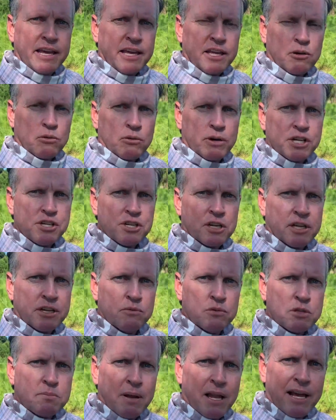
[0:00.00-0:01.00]
originally
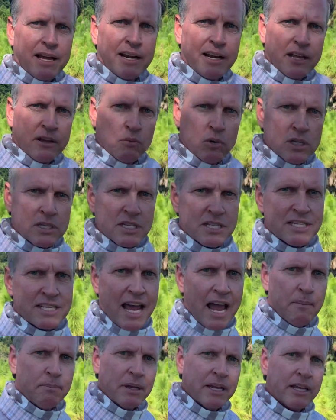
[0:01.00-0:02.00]
was planted, it was a
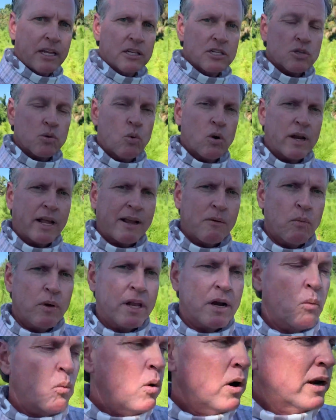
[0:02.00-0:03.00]
sapling, and it's in a one